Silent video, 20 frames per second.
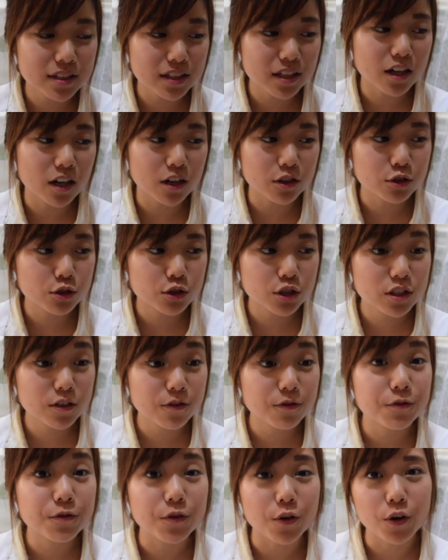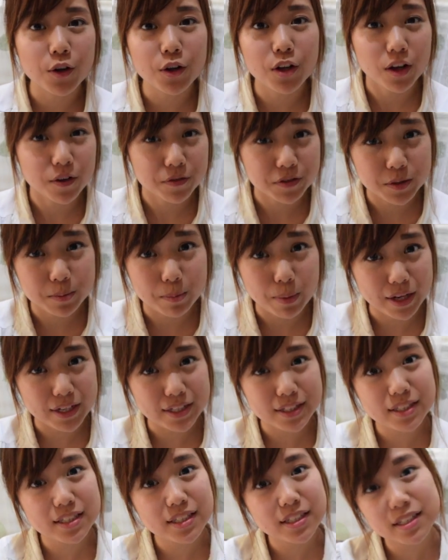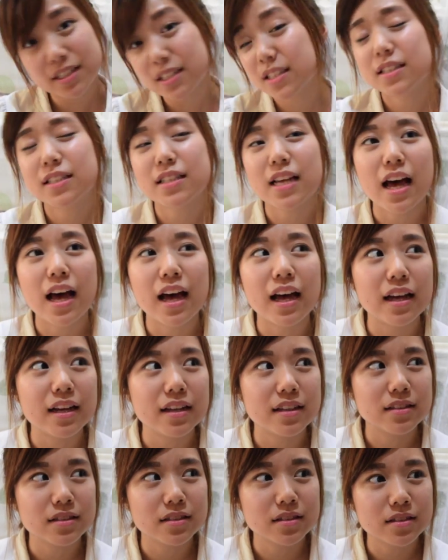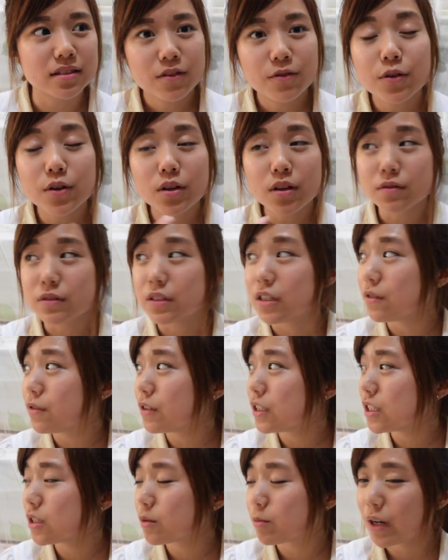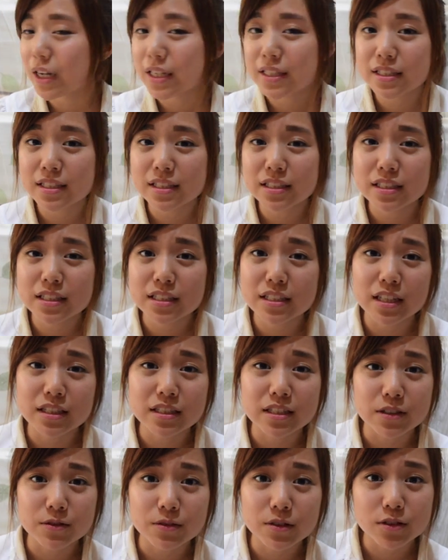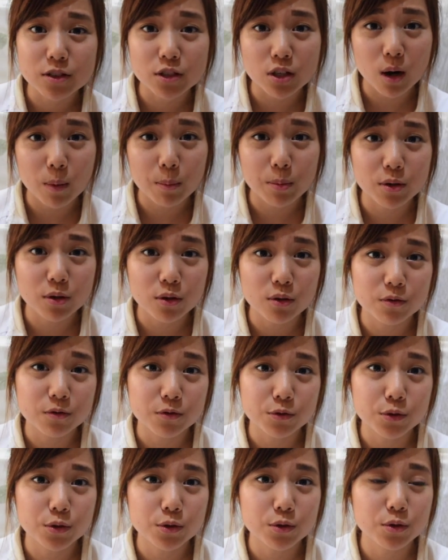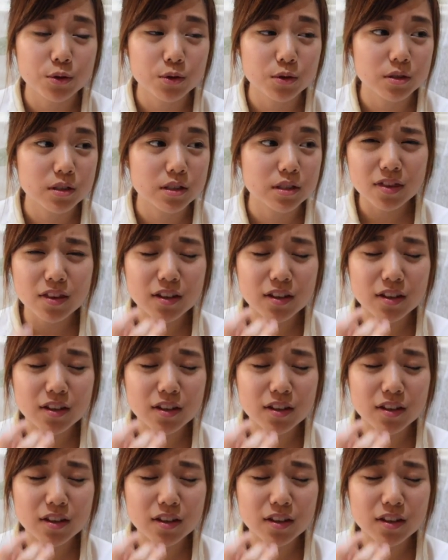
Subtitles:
is a country full of spices and full of different spices and different tropical fruits.